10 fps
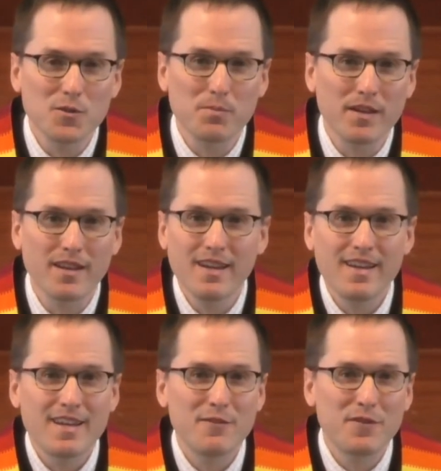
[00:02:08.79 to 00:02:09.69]
but
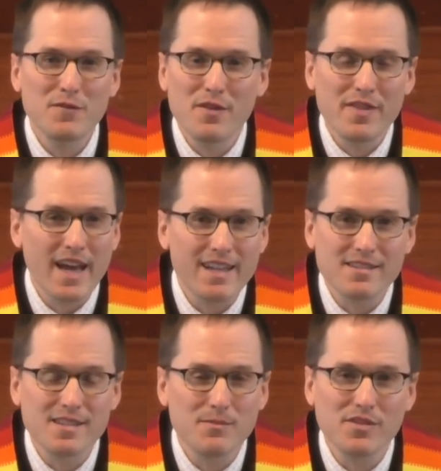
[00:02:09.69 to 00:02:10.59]
if even that
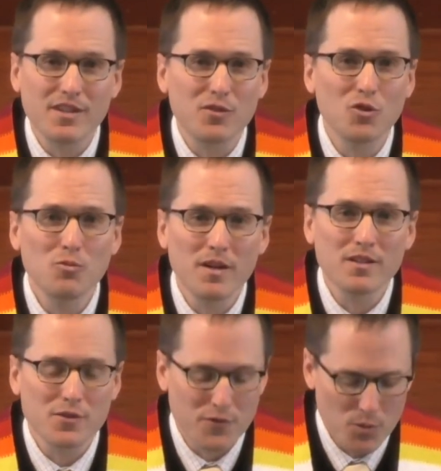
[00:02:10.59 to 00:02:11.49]
seems like too
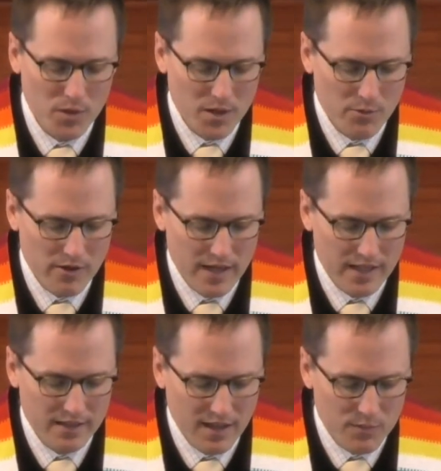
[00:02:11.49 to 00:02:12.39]
much for where we're
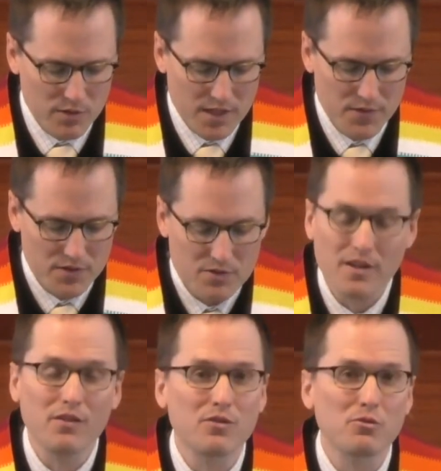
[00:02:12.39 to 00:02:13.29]
at, God will give us
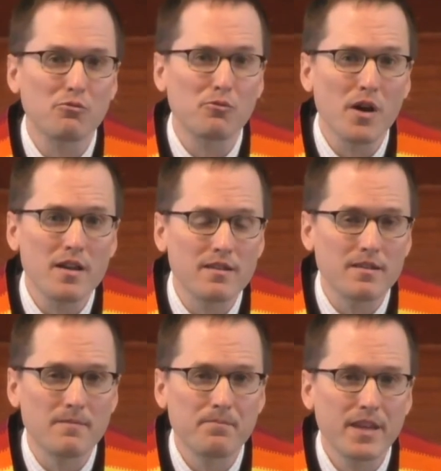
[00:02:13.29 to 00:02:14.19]
strength to
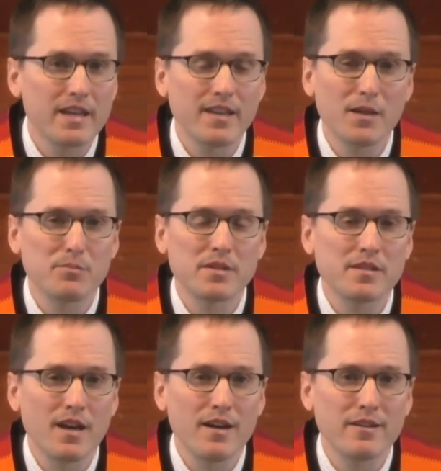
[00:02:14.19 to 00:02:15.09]
run and not be
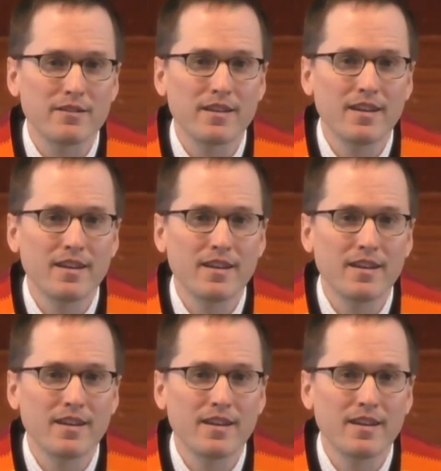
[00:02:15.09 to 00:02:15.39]
tired.